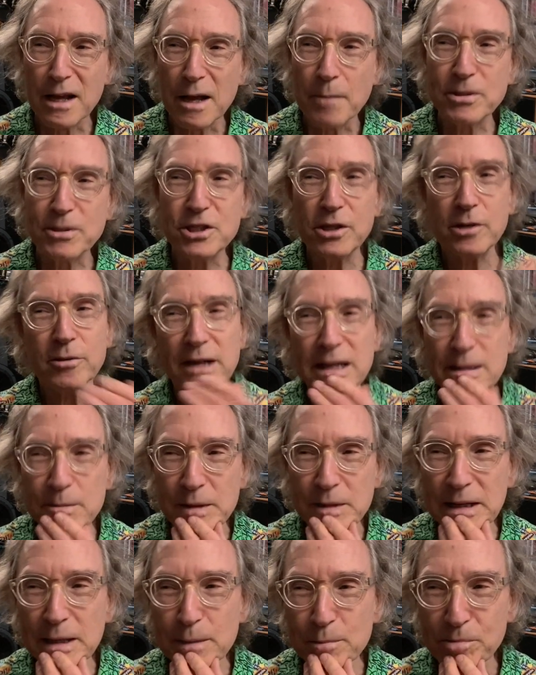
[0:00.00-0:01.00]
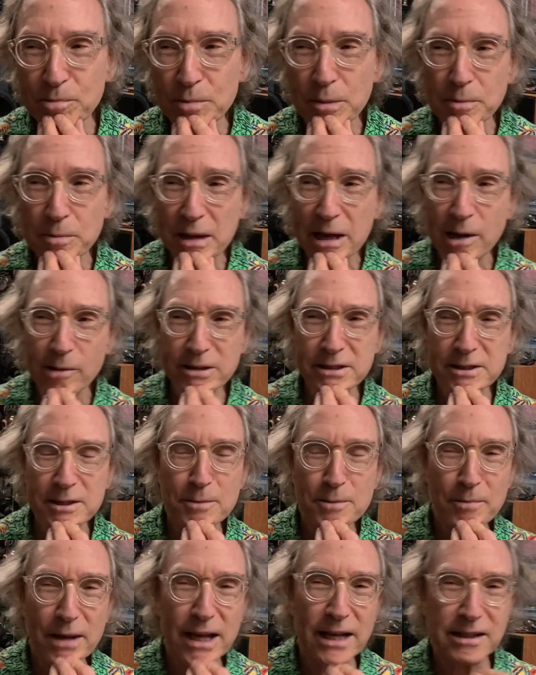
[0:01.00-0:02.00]
But you know, in preparing to
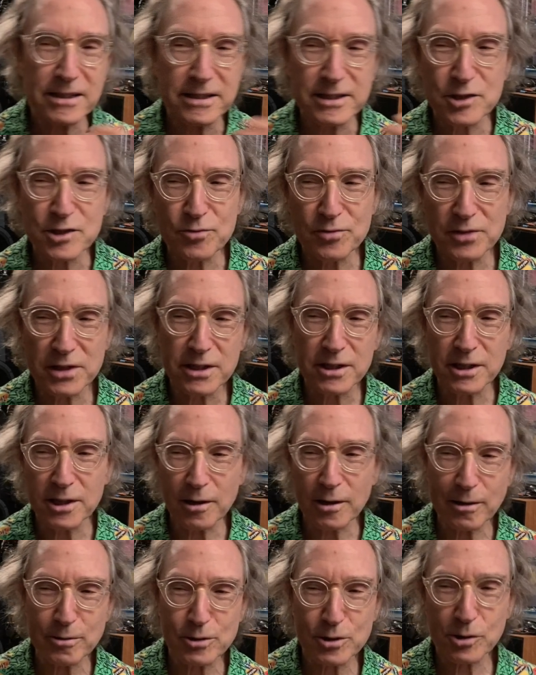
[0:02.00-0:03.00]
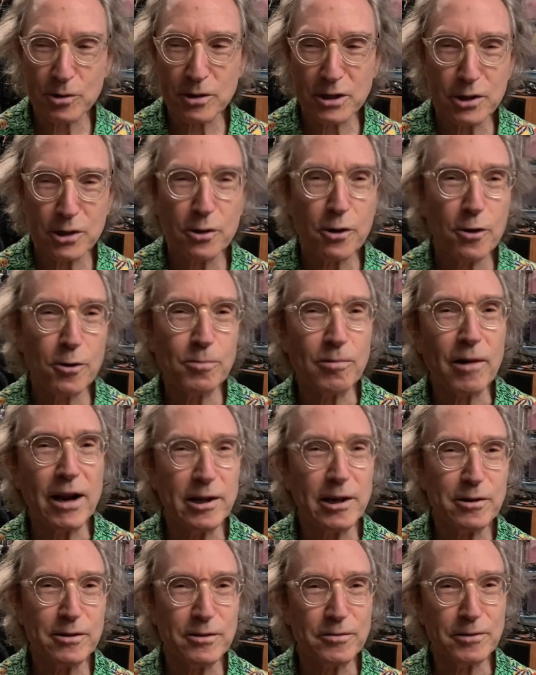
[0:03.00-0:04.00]
make this video, I was talking to Herb
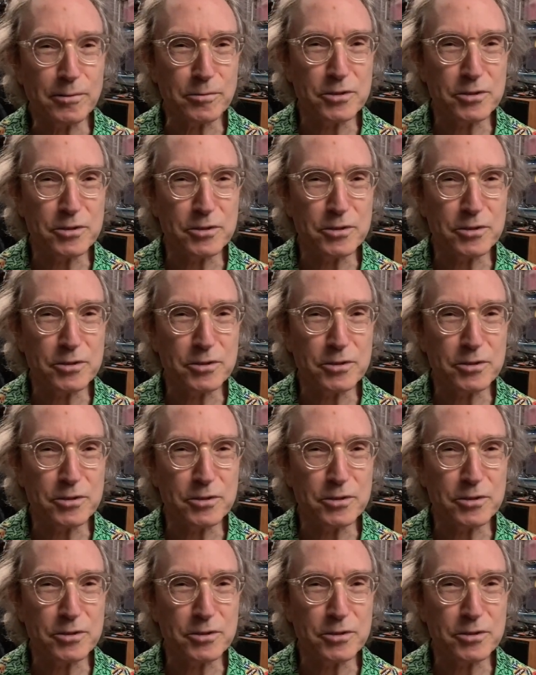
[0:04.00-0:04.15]
Reichert from